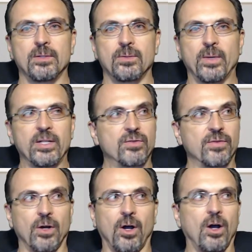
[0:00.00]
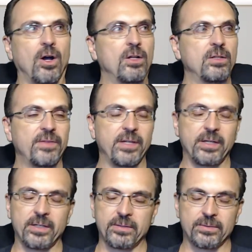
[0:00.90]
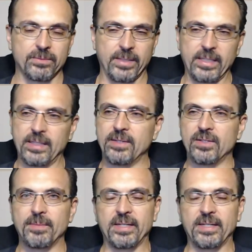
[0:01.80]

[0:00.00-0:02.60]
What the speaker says: which for all of their realism